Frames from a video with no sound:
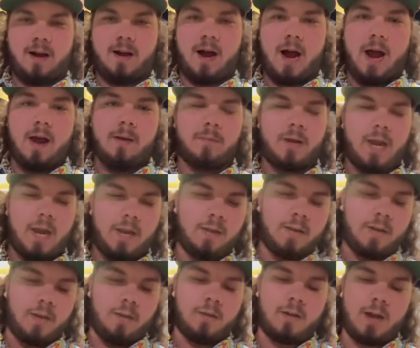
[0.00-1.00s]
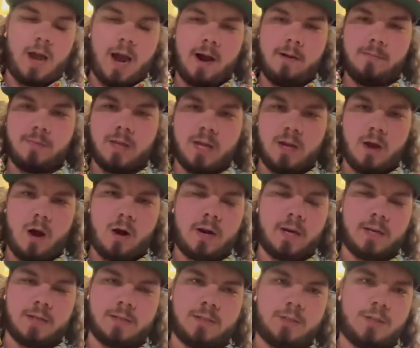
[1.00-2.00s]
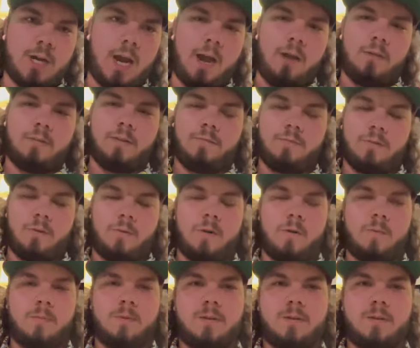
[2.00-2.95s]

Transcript: I am Caden Dillard. I'm the youngest child of the group.